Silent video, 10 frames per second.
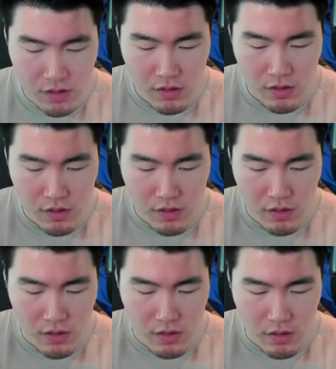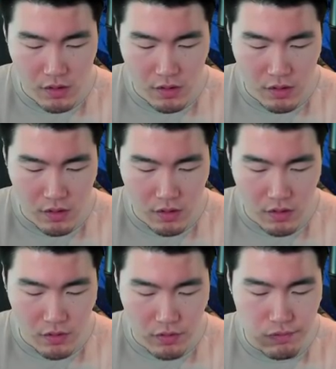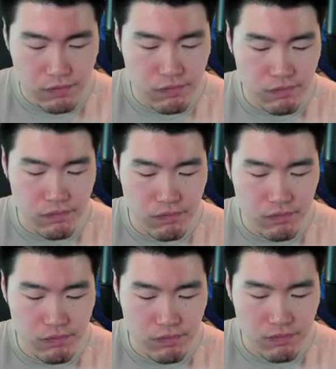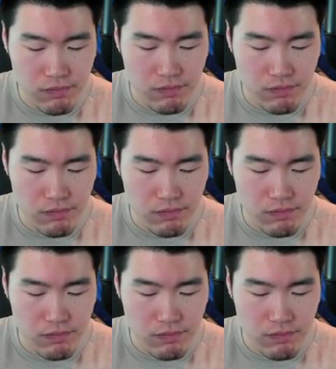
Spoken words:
Nobody speaks.